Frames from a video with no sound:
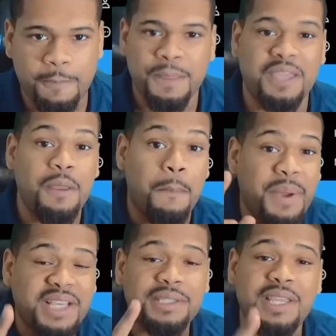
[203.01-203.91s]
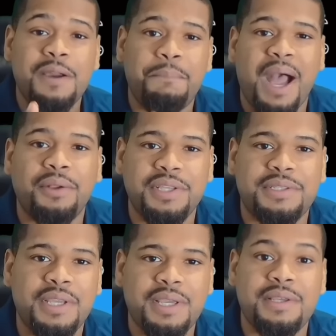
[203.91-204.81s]
And the best thing about this
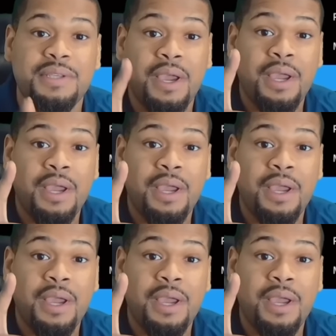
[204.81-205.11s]
is